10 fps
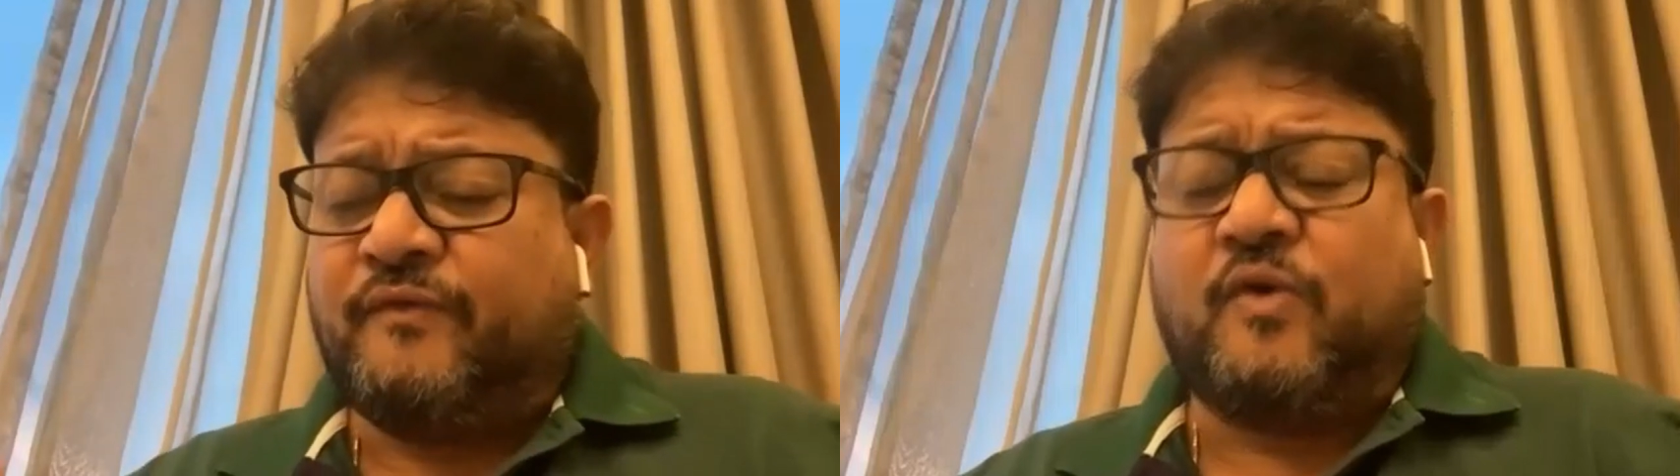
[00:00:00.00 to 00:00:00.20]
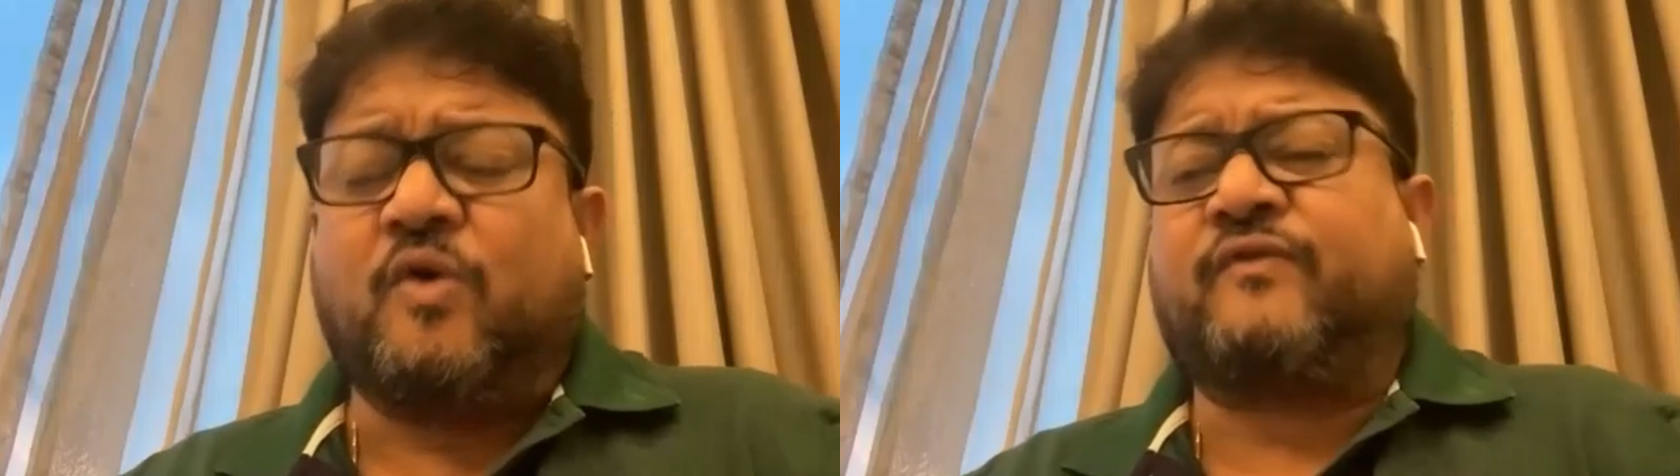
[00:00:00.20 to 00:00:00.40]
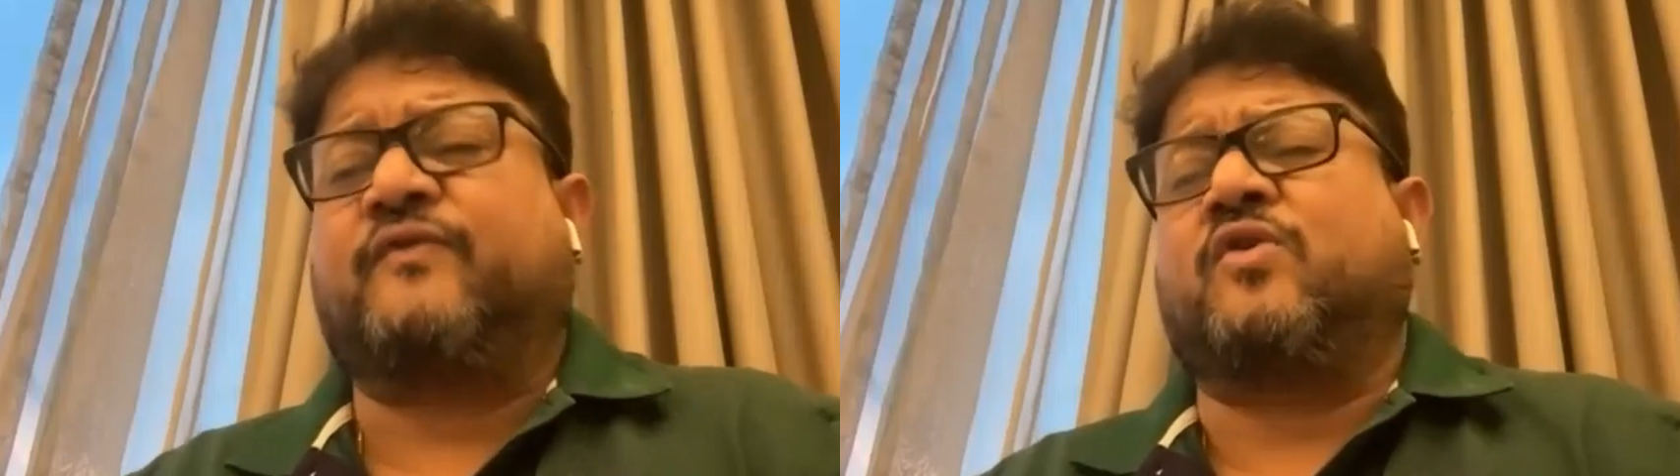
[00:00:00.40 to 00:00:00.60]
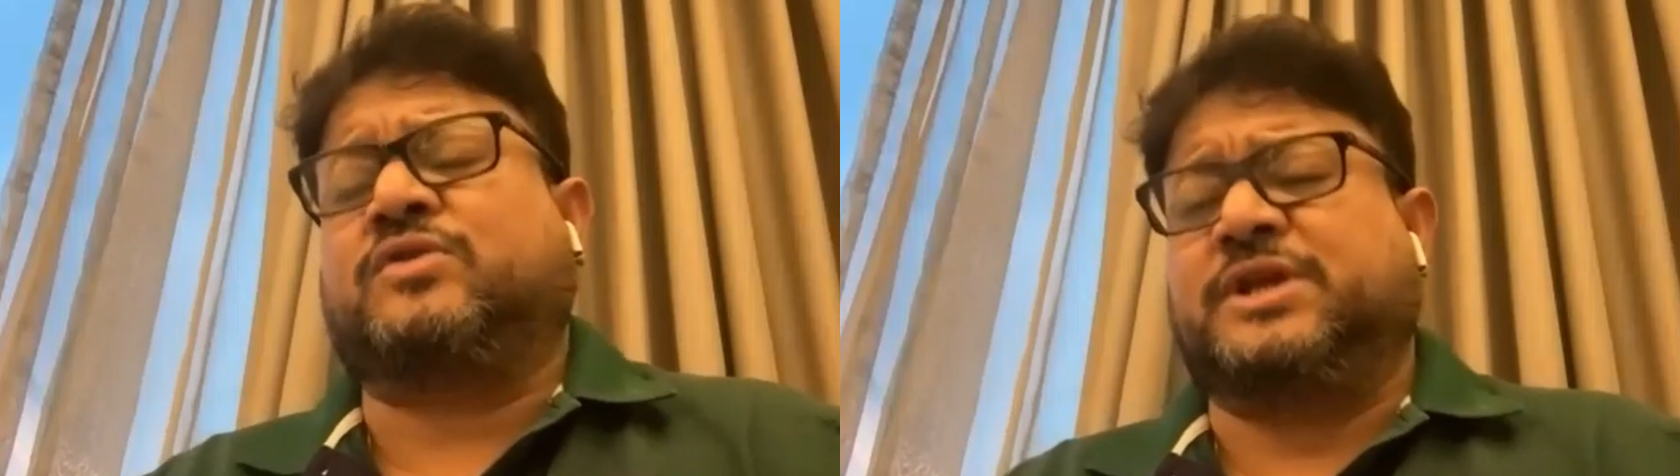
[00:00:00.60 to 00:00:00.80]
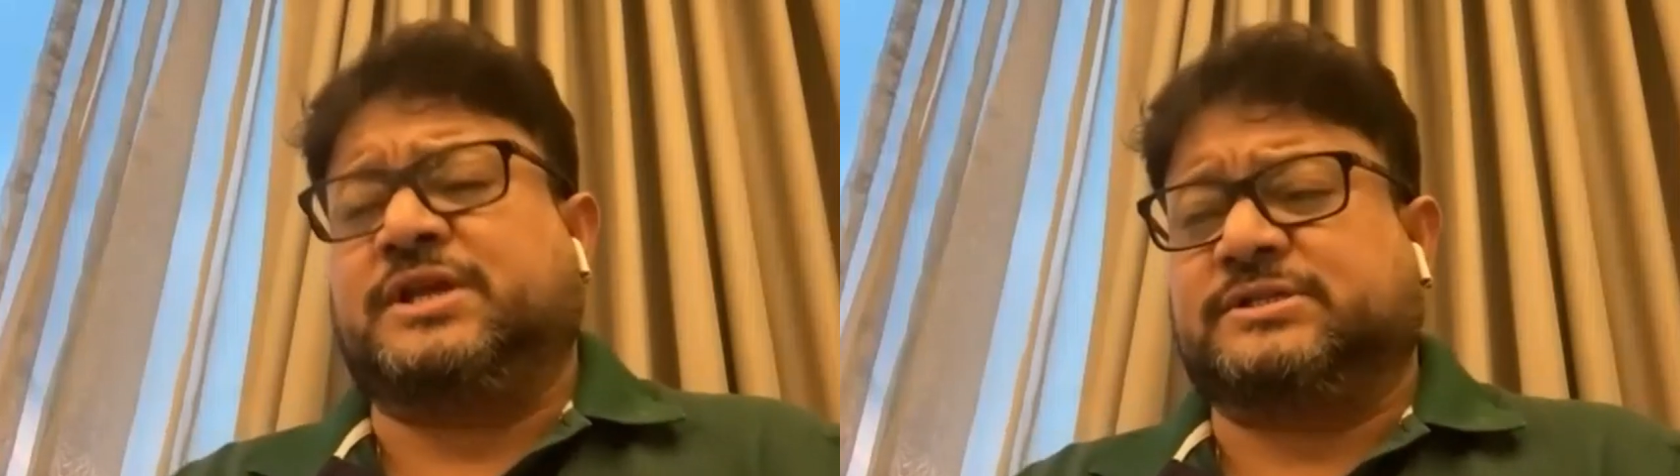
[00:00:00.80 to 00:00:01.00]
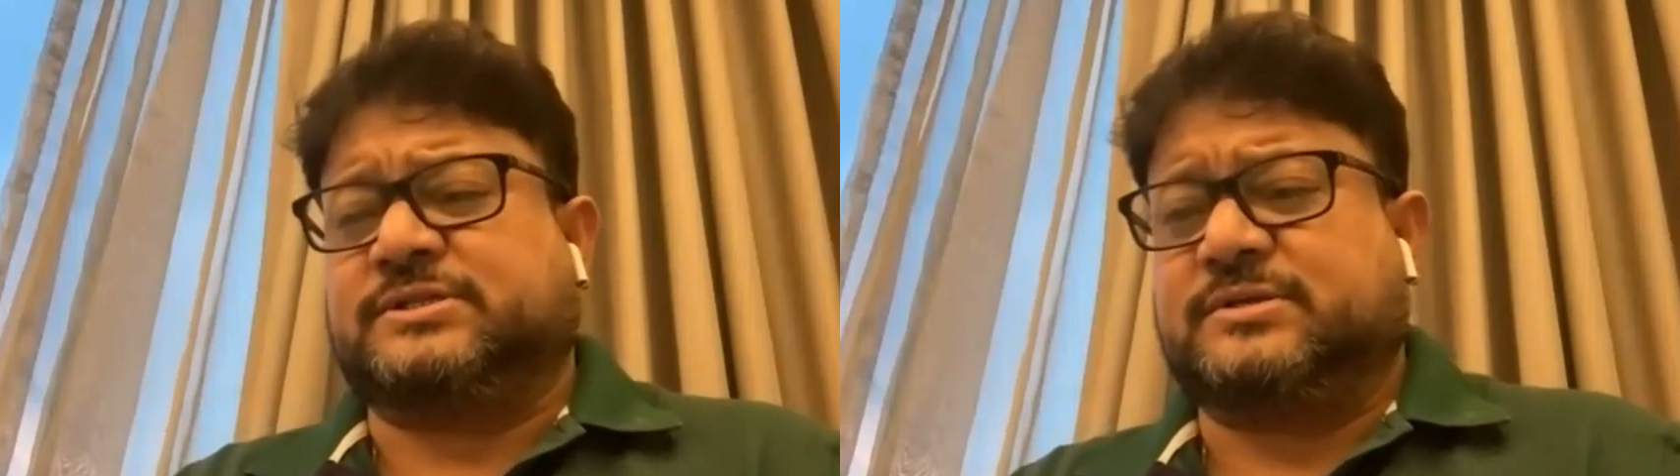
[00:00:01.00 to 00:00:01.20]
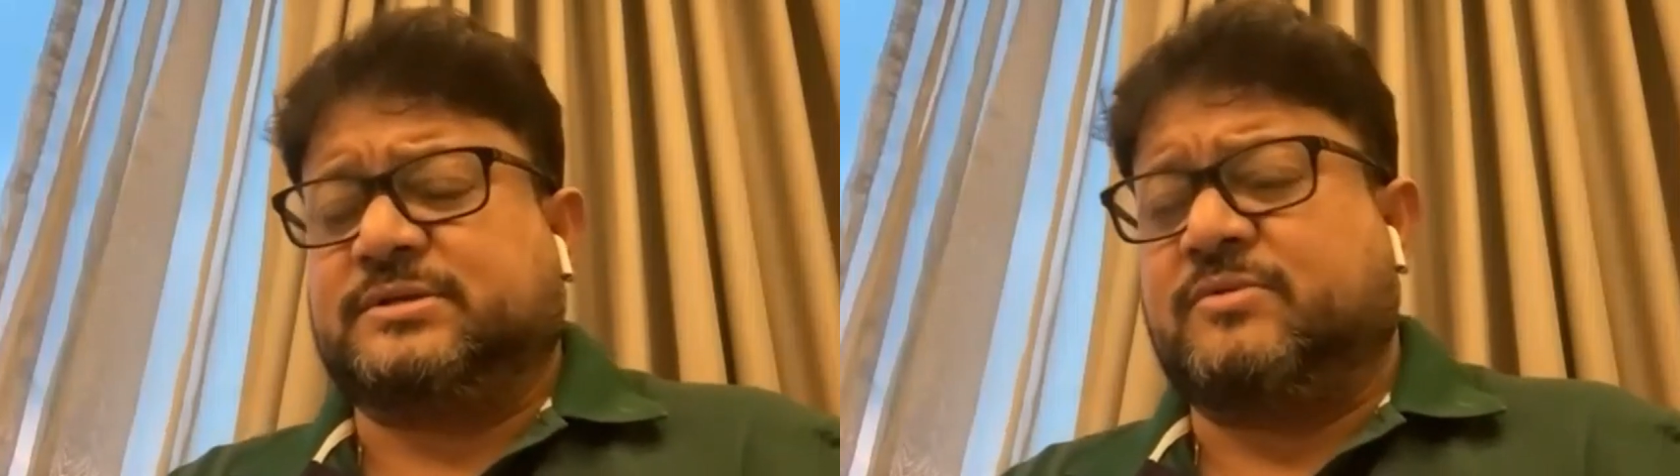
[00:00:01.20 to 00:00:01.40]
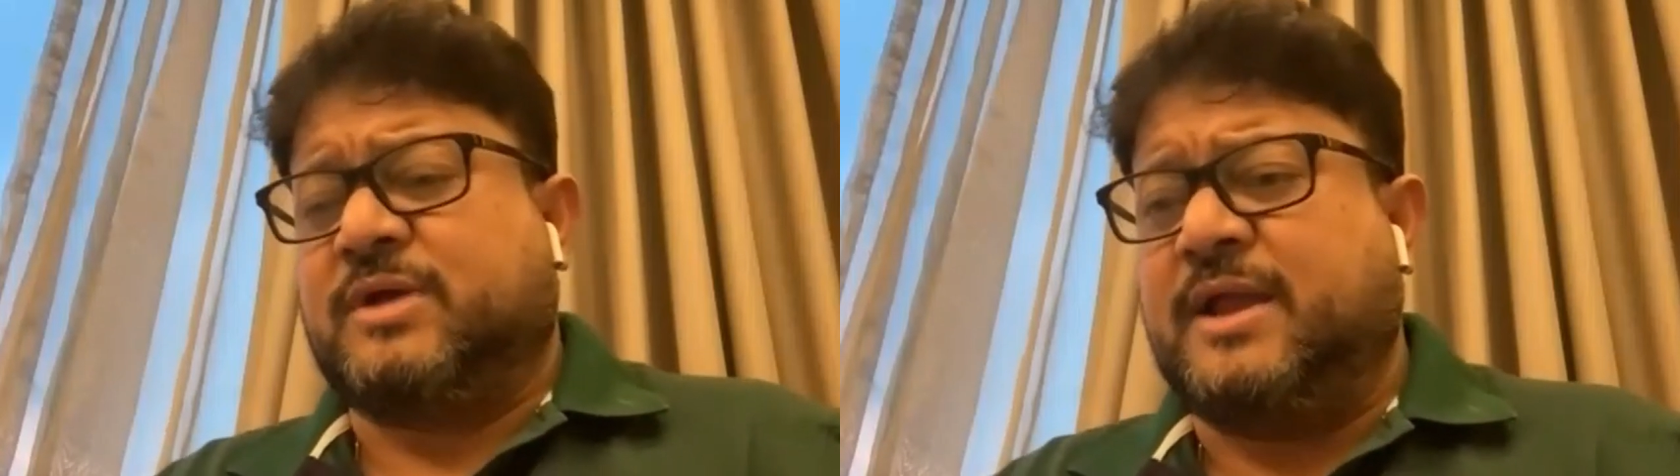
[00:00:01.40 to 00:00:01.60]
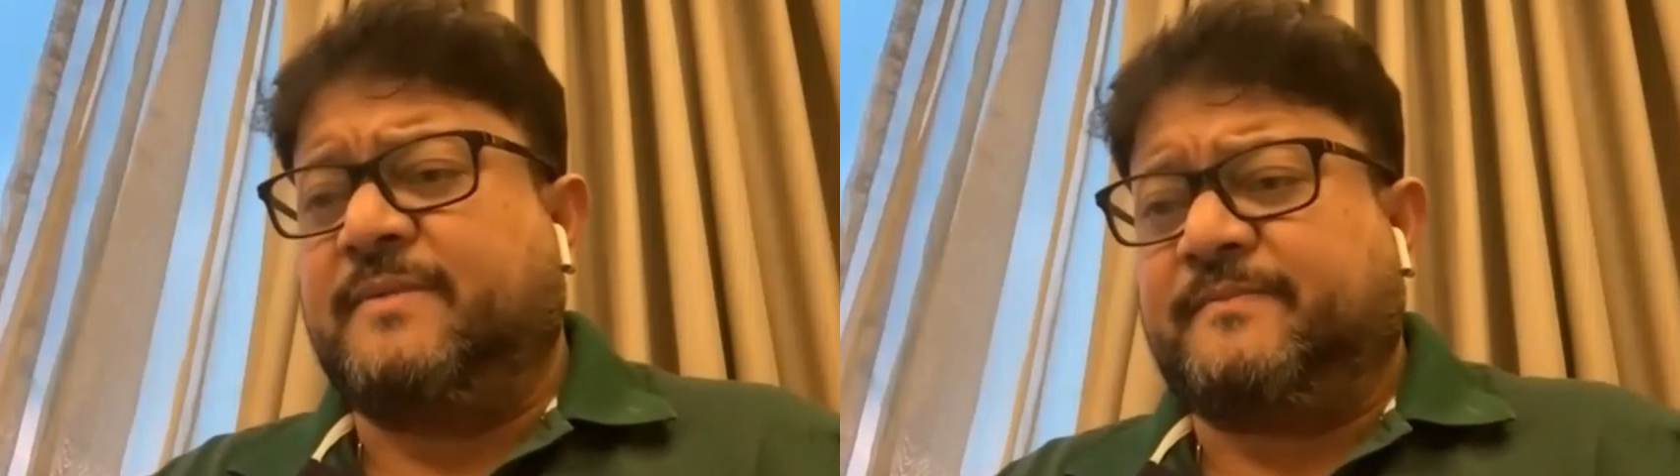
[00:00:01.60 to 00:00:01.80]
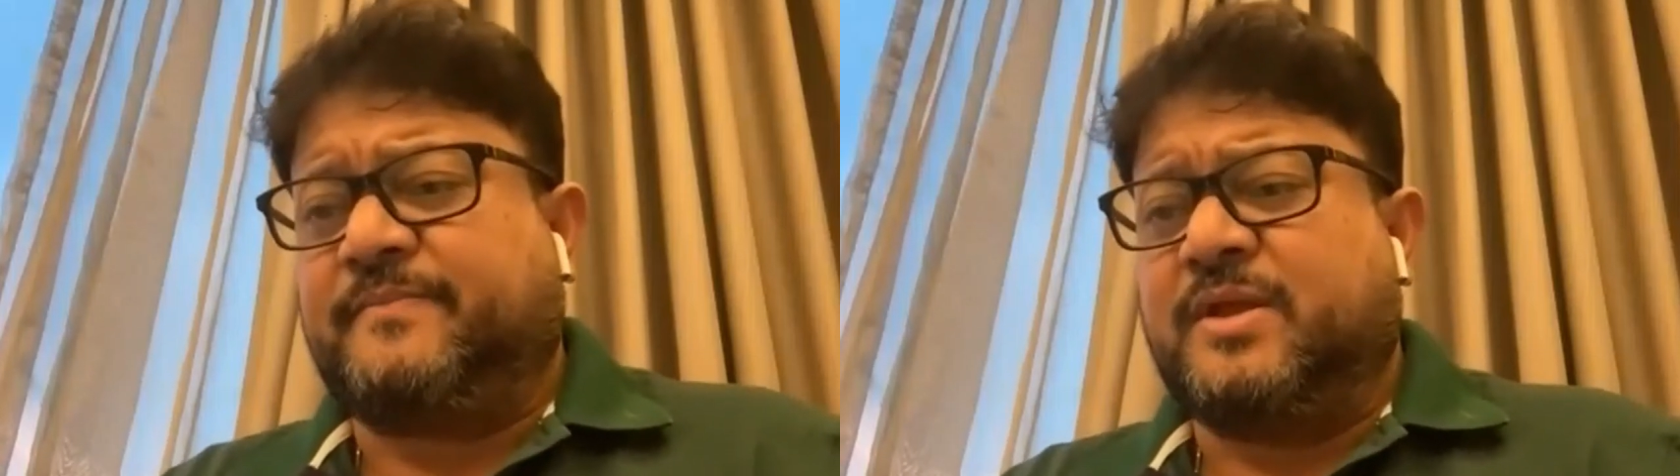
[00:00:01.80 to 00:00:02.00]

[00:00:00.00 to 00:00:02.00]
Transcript: 440s, right?